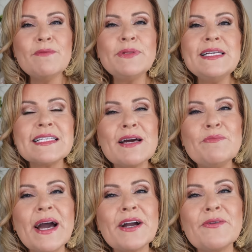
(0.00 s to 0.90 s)
Please come
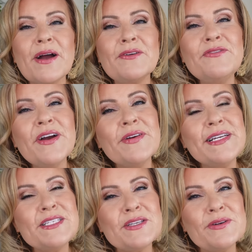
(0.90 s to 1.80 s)
back around
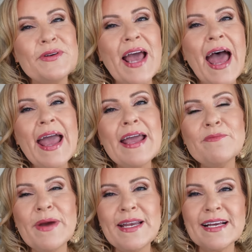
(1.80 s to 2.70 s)
very soon
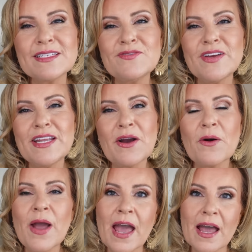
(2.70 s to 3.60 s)
in my next
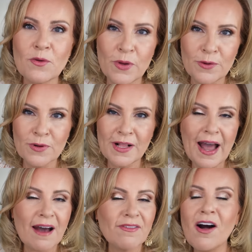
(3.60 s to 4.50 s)
video and we will
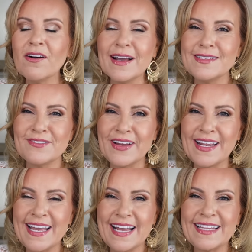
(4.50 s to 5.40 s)
have all kinds of fun
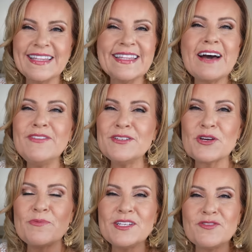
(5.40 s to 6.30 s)
again. Love you
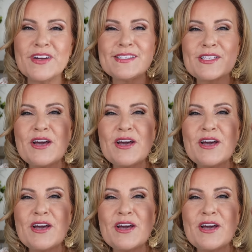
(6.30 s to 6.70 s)
so much, friends.